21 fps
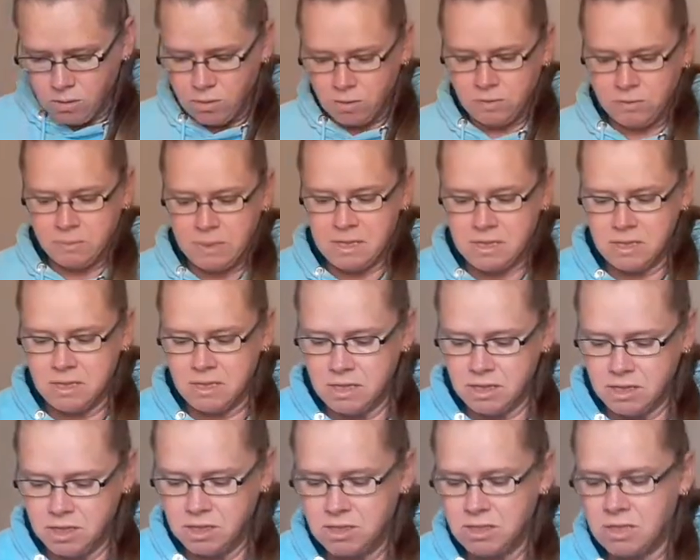of my
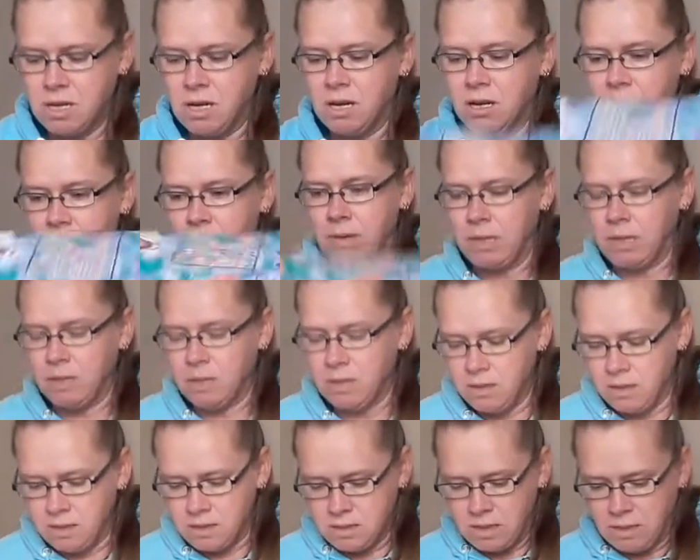stitches are going in
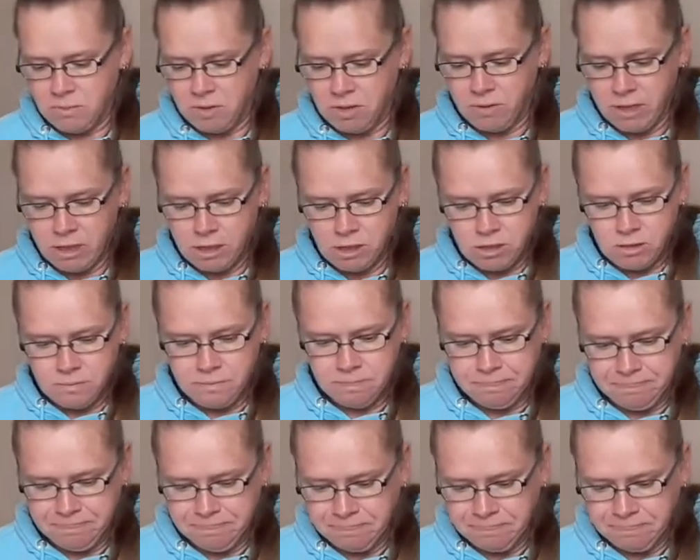the same direction.